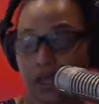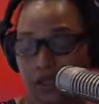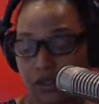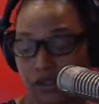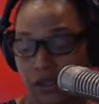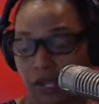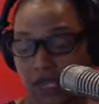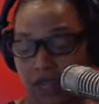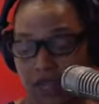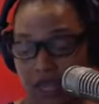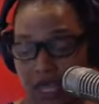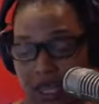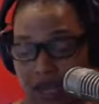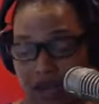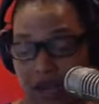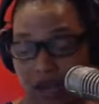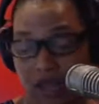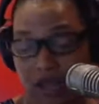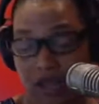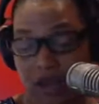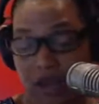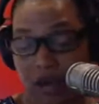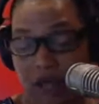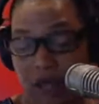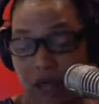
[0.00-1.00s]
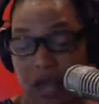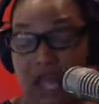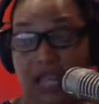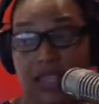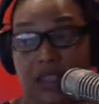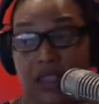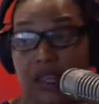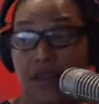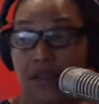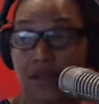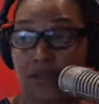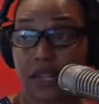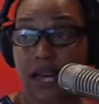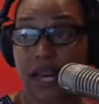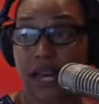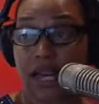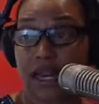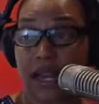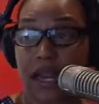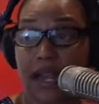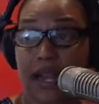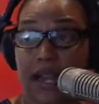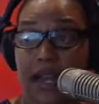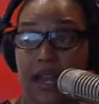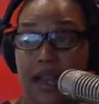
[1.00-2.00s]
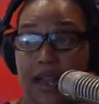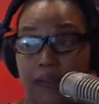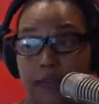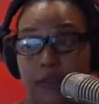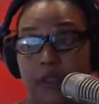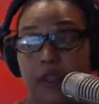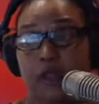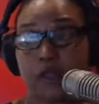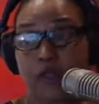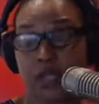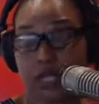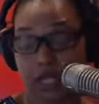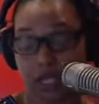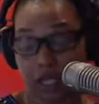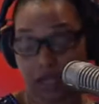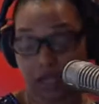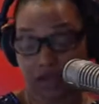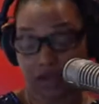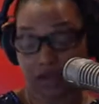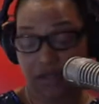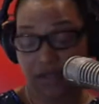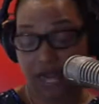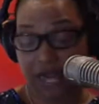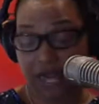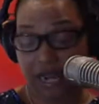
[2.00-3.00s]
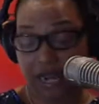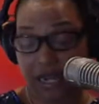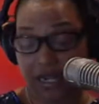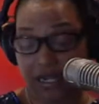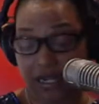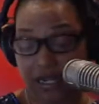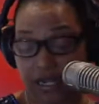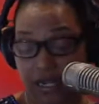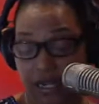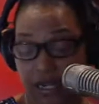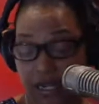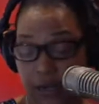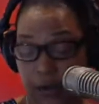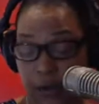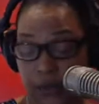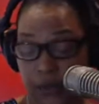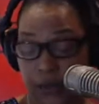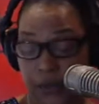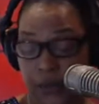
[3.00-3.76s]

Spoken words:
So I think I love that. I absolutely love that idea,